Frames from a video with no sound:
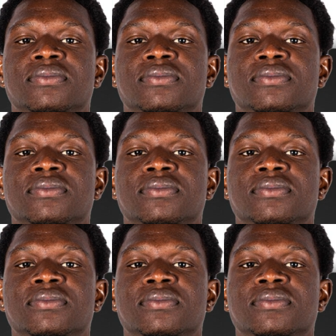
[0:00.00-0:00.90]

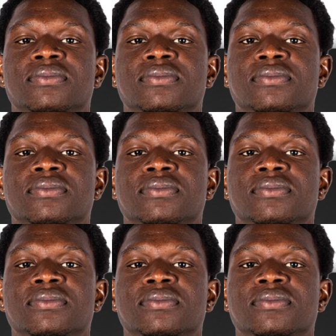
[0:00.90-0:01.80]

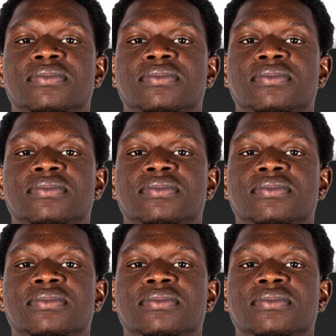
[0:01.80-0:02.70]

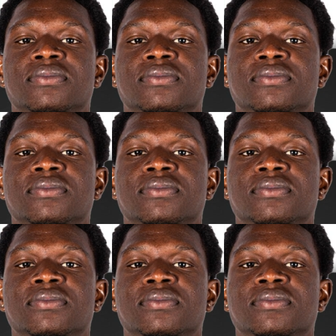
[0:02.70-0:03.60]

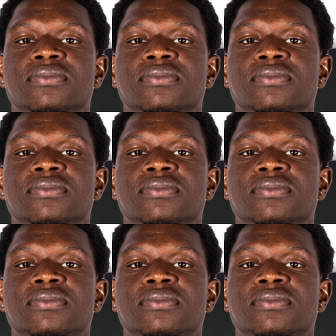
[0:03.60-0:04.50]

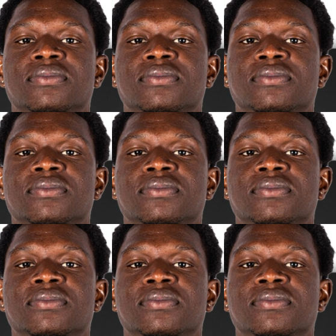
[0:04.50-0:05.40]

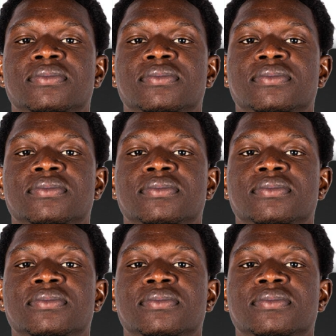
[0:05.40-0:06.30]

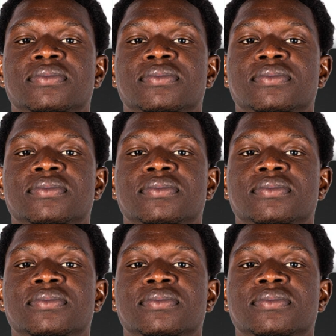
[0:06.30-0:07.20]

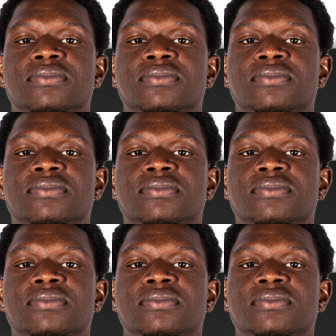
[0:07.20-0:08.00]
(no lip movement)